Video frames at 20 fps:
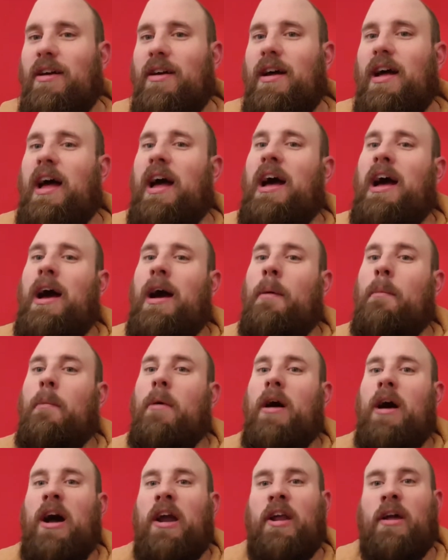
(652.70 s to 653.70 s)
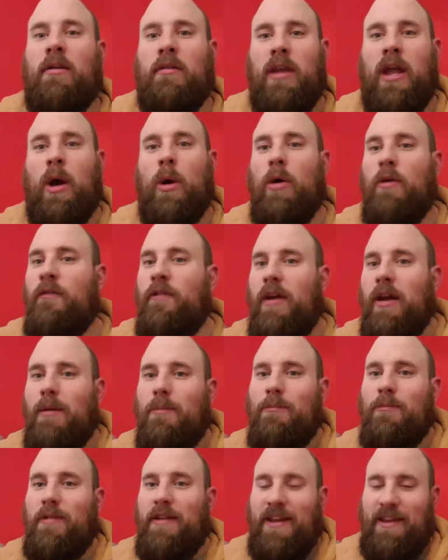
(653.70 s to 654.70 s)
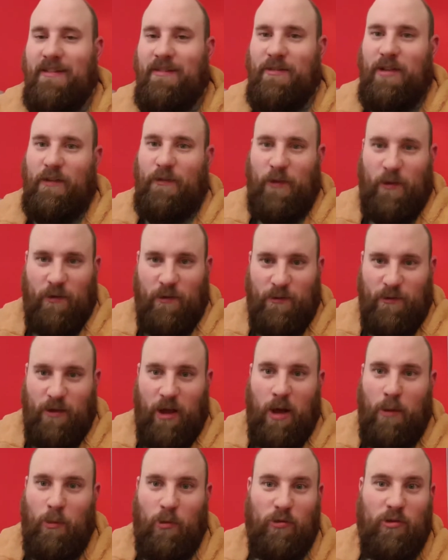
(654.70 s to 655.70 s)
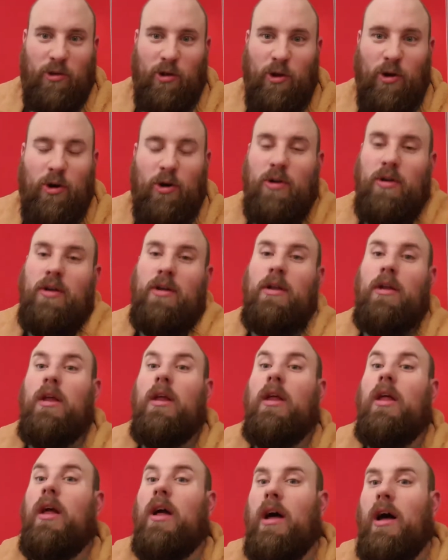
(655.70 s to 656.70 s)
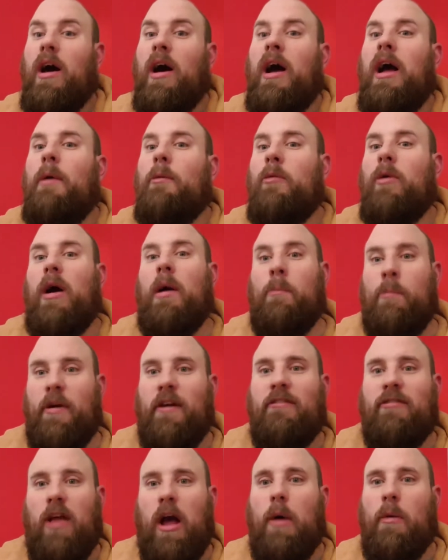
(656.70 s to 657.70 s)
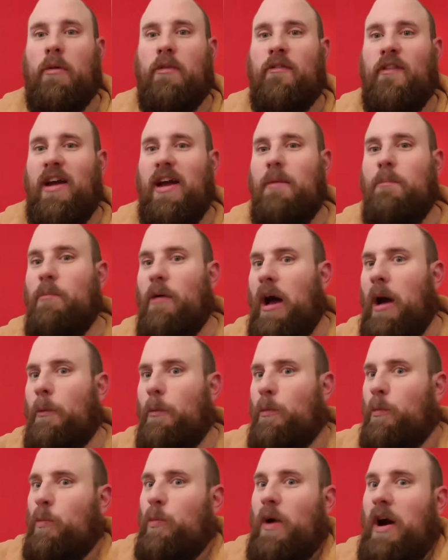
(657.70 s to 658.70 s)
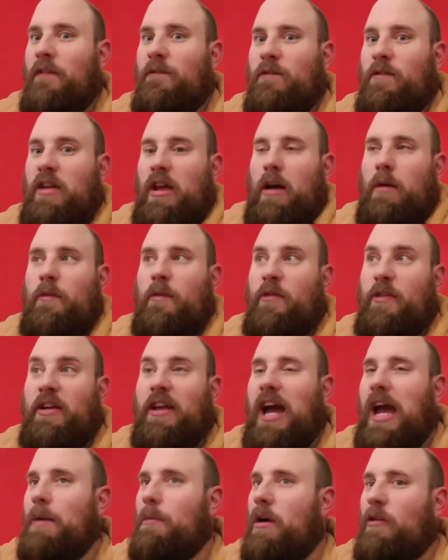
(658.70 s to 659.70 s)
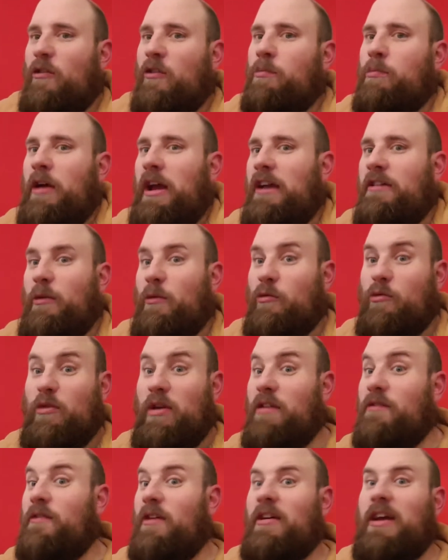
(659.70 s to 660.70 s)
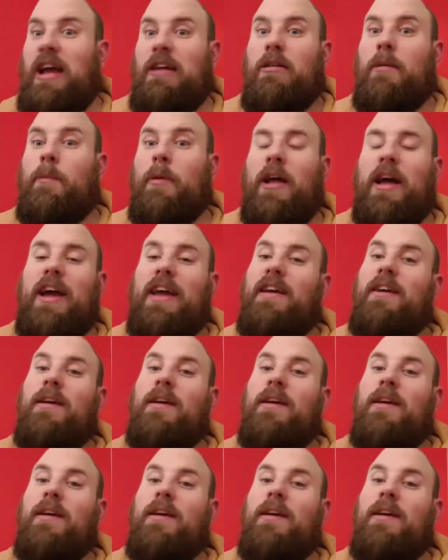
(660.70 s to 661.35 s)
I don't know of him in like the Star Wars lore. I am quite a big Star Wars fan, but the game I just played because it was a really fun game to play.